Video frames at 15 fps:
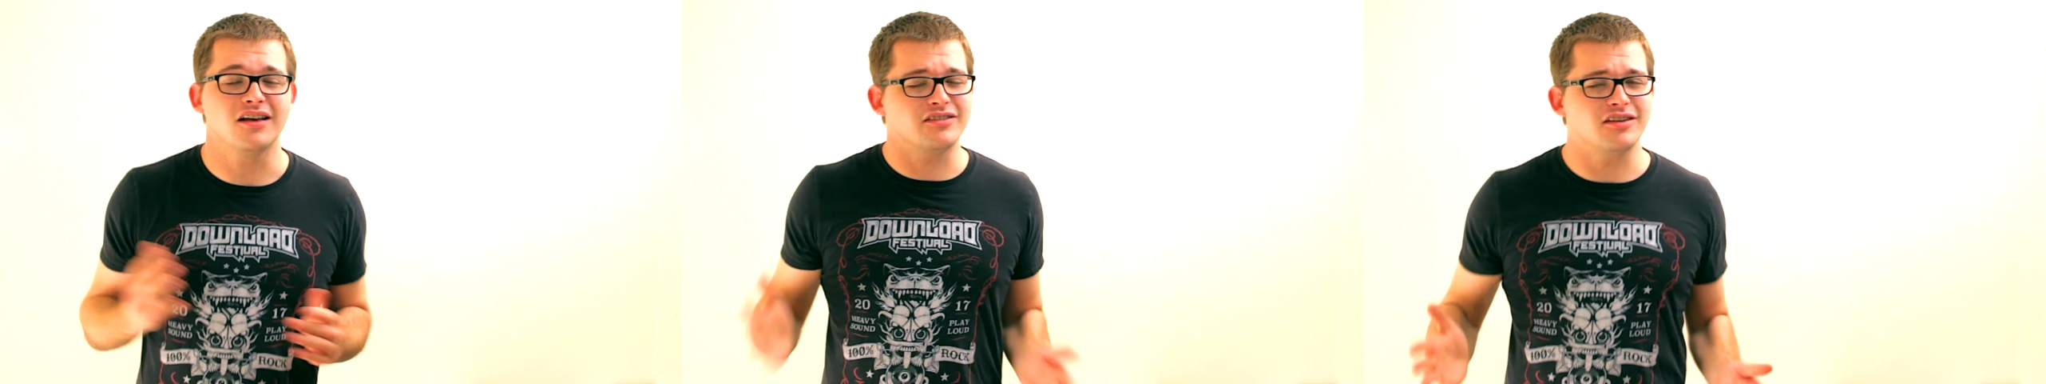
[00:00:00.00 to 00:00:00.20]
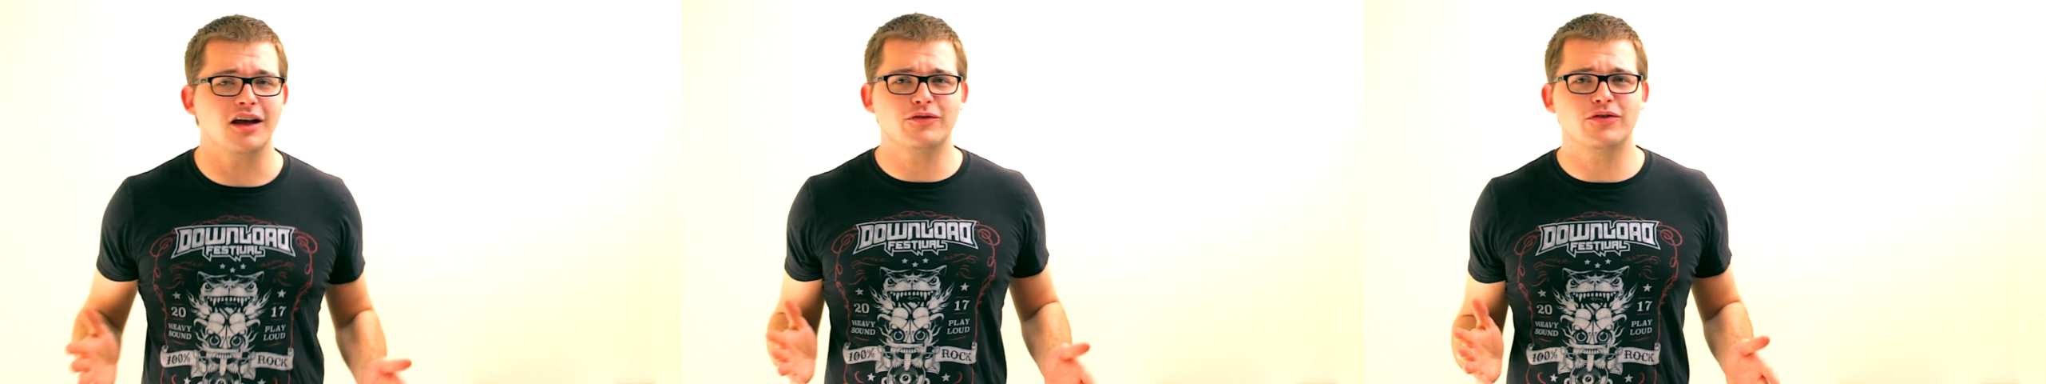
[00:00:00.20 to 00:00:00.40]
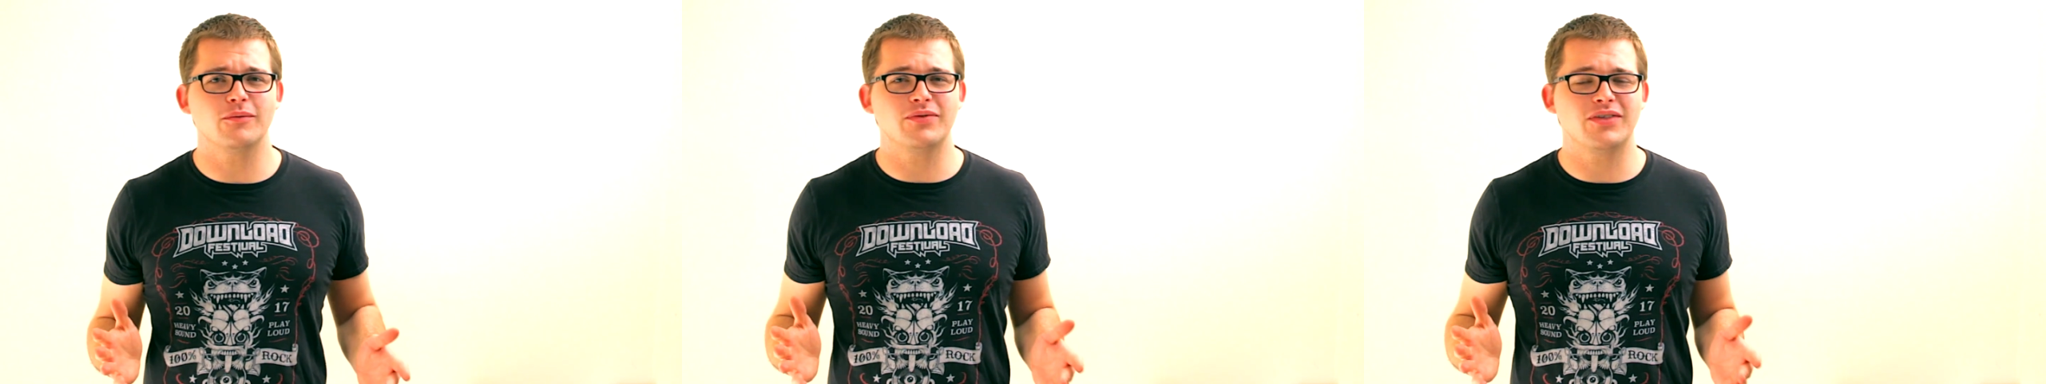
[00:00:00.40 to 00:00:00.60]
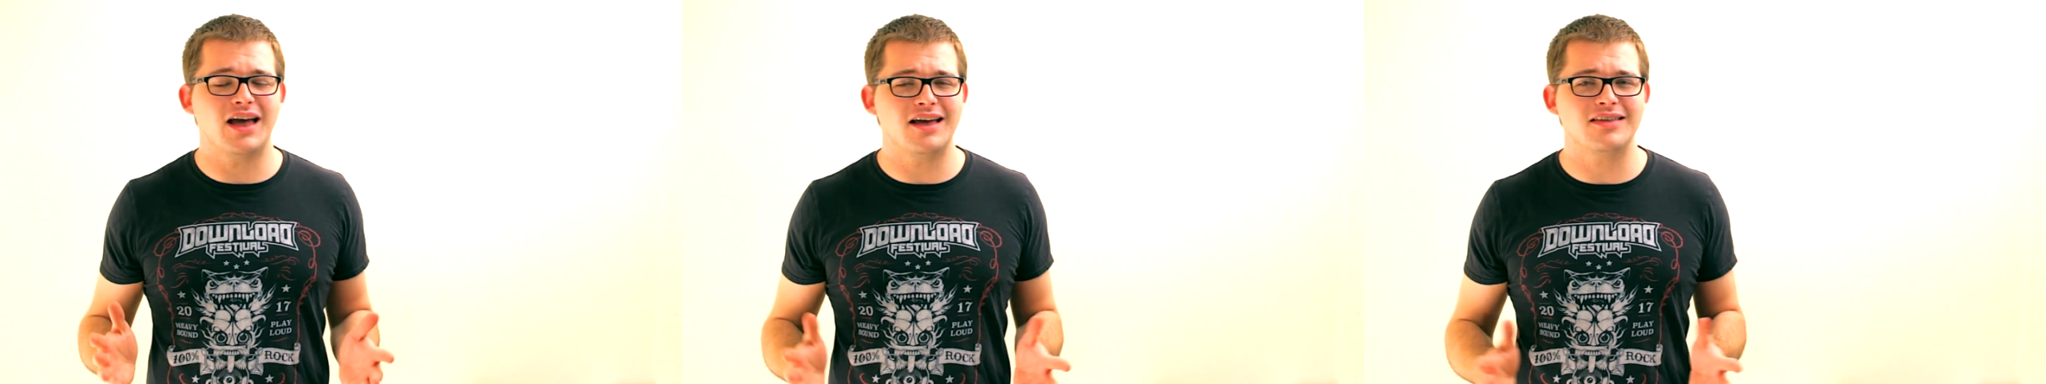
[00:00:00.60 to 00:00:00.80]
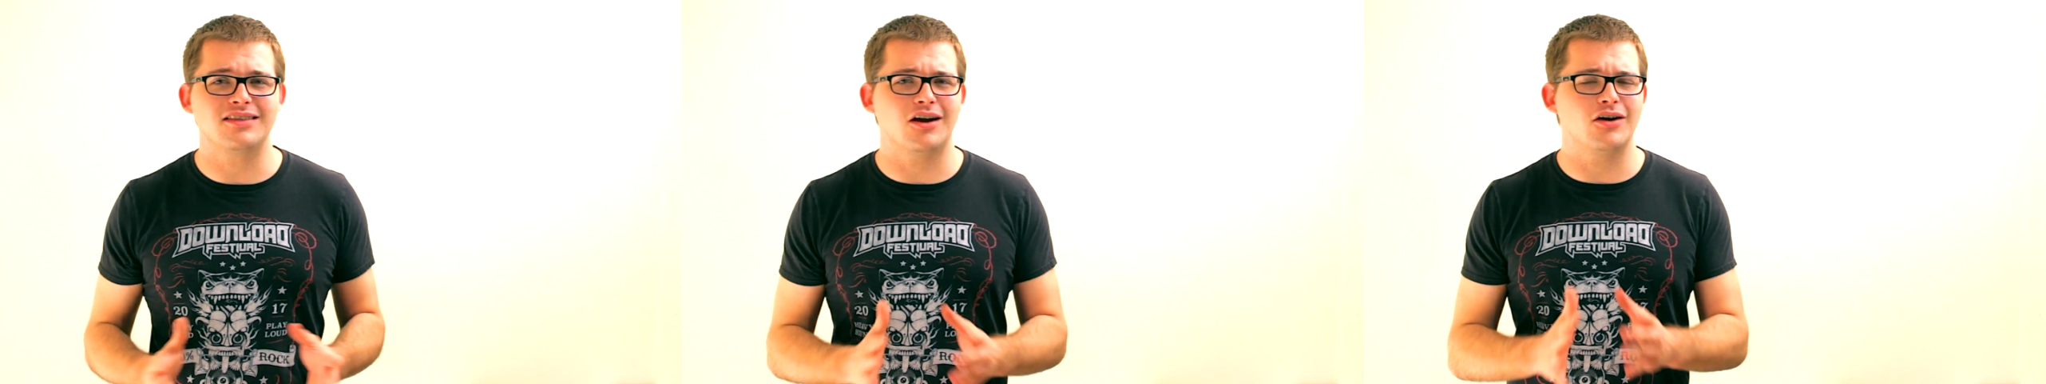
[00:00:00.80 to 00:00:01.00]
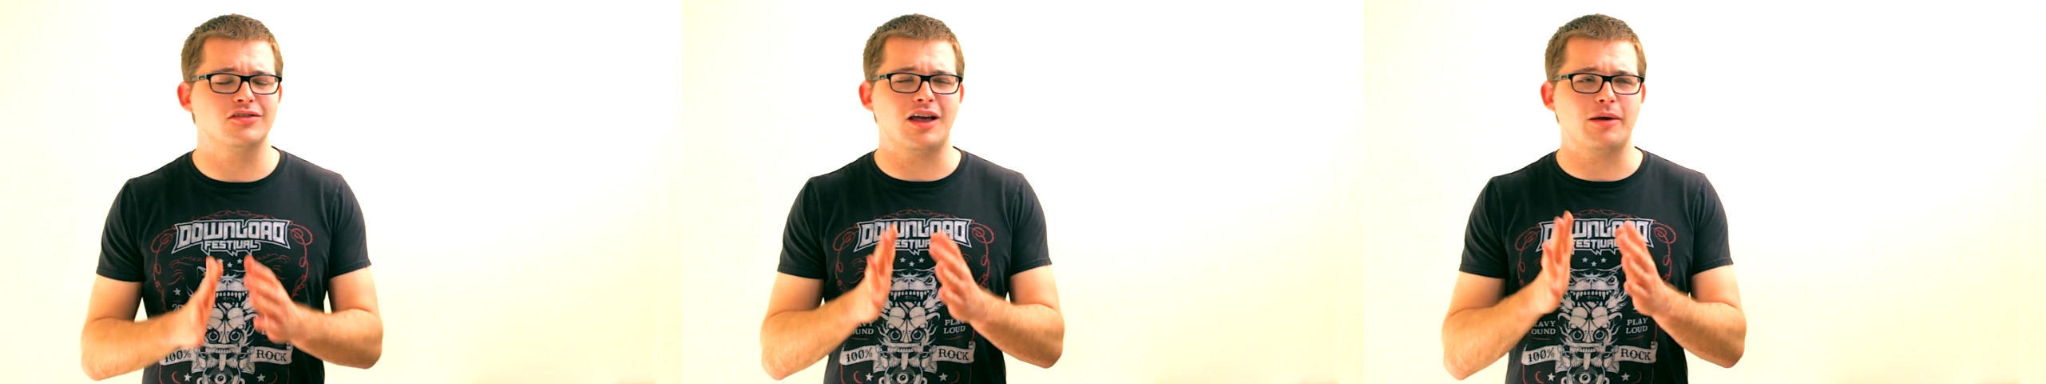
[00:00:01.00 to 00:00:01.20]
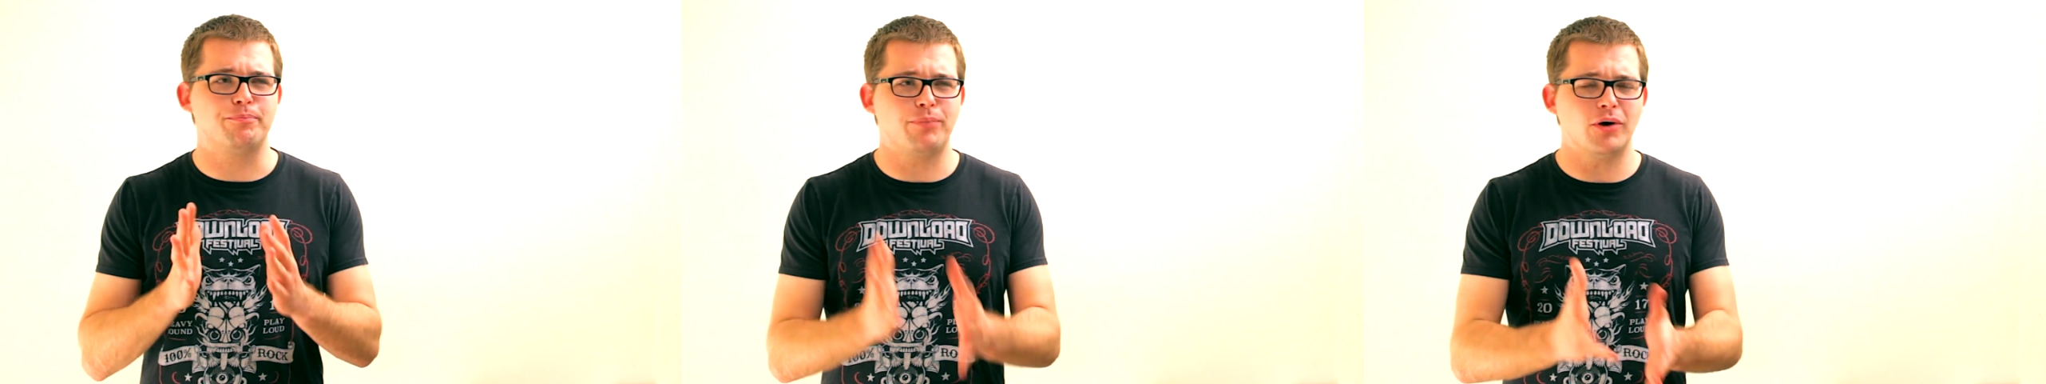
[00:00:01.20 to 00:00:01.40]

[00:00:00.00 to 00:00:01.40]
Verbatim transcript: aside from that, there is a